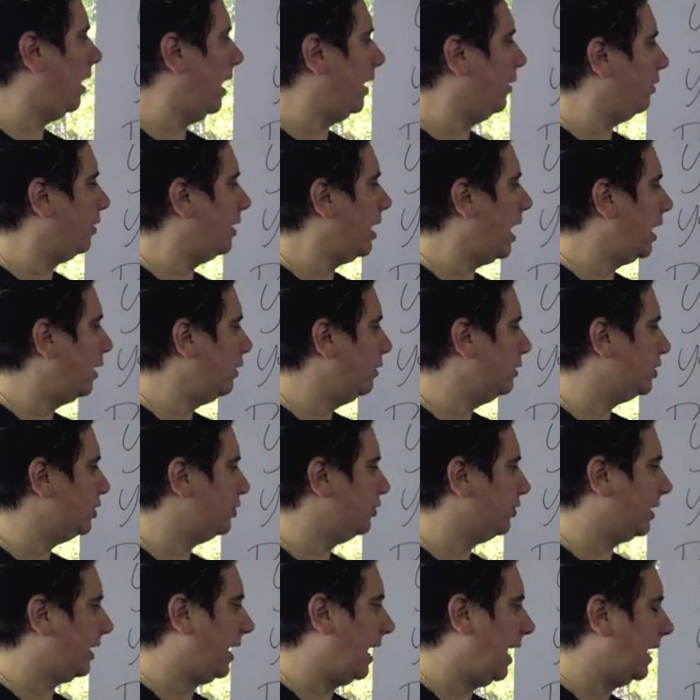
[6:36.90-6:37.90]
and you're not using
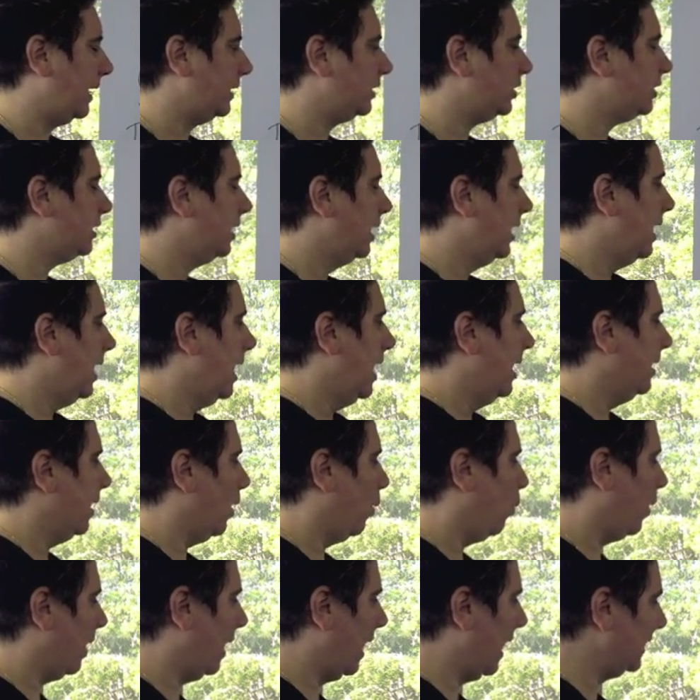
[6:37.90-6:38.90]
your cash.
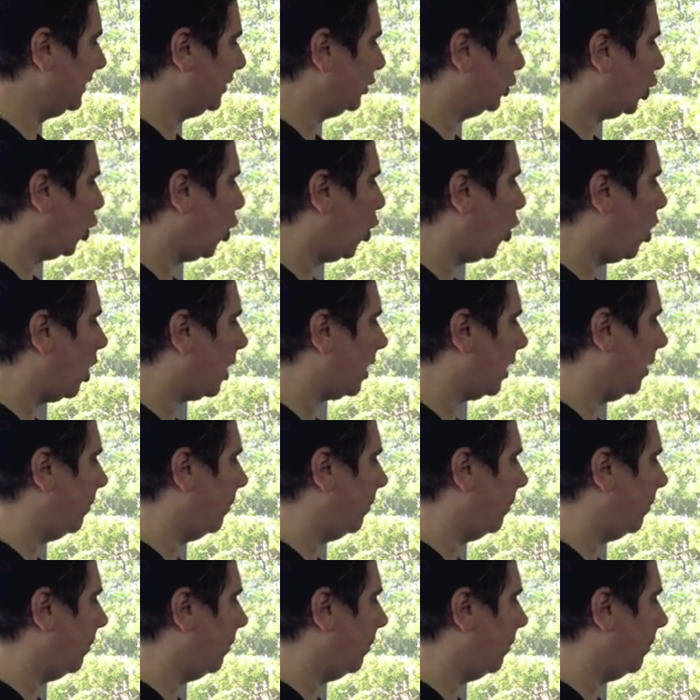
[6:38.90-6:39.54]
Now, when I talk